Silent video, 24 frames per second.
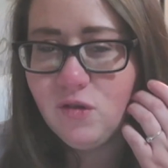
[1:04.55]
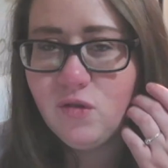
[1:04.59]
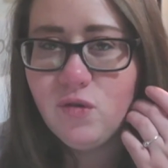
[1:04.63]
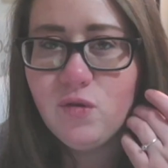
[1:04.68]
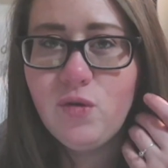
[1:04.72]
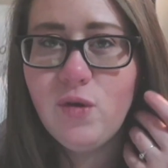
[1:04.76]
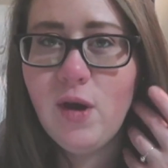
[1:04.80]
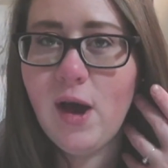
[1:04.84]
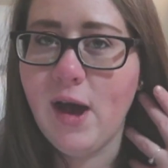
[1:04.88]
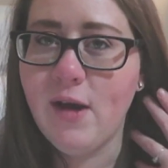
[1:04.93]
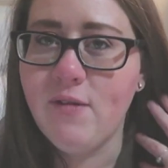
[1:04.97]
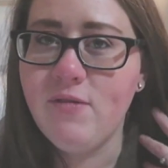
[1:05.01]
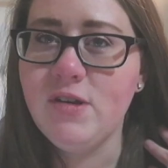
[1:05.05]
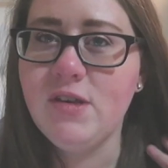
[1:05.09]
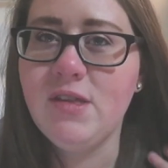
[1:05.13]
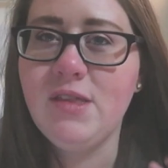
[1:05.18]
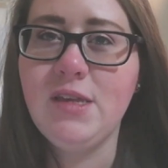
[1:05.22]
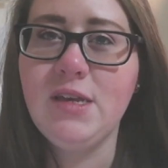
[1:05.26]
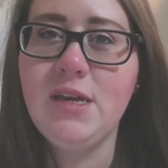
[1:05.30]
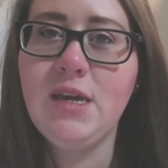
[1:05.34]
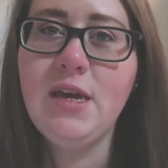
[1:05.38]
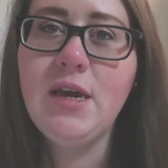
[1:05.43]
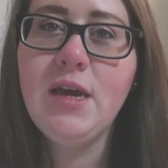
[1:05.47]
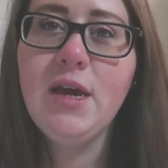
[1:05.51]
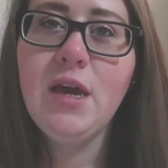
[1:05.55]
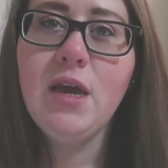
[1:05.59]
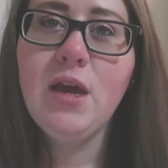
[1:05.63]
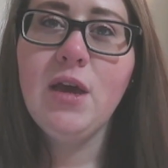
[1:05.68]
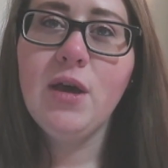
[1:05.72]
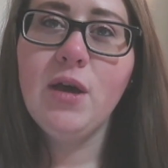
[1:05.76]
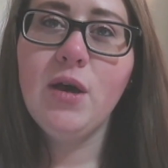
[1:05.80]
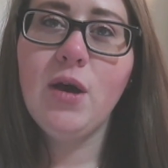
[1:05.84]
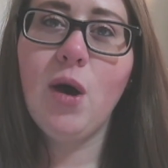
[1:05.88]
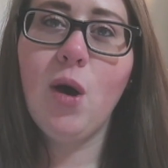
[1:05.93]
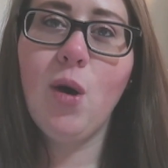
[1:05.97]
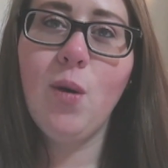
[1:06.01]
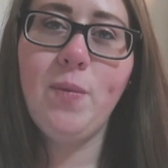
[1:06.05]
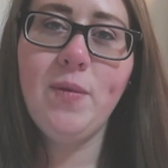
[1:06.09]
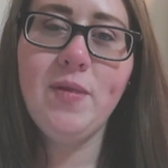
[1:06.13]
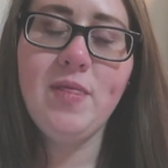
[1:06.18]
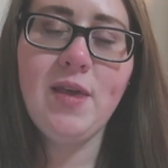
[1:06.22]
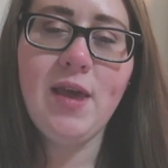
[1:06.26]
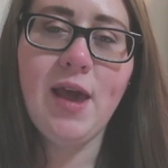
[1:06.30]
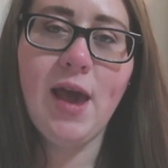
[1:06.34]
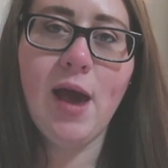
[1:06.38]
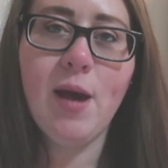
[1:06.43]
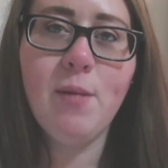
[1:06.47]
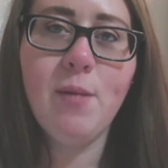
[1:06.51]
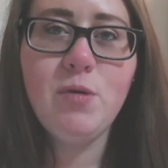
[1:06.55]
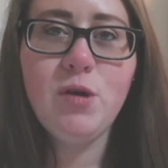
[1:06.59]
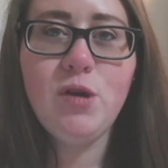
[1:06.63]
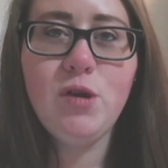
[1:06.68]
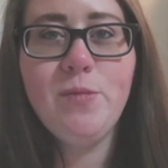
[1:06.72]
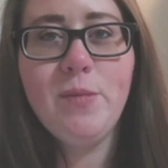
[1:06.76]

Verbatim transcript: So you obviously open the app,